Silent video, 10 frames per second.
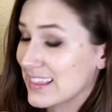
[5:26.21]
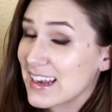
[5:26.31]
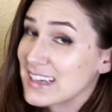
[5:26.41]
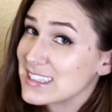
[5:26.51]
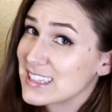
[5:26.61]
that
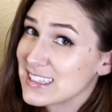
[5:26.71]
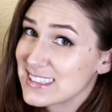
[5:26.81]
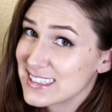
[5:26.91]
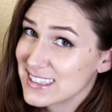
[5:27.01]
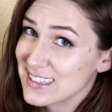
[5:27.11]
I shall
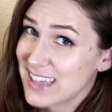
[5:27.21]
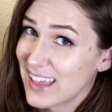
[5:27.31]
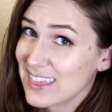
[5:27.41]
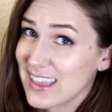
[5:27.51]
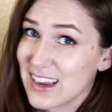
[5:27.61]
still
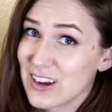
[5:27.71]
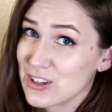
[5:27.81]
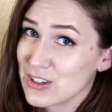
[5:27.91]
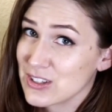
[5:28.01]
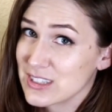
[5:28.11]
get there in
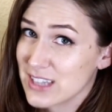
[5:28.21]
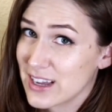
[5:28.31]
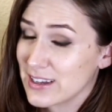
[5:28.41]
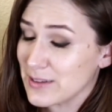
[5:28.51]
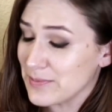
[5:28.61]
good
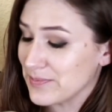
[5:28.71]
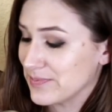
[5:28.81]
time."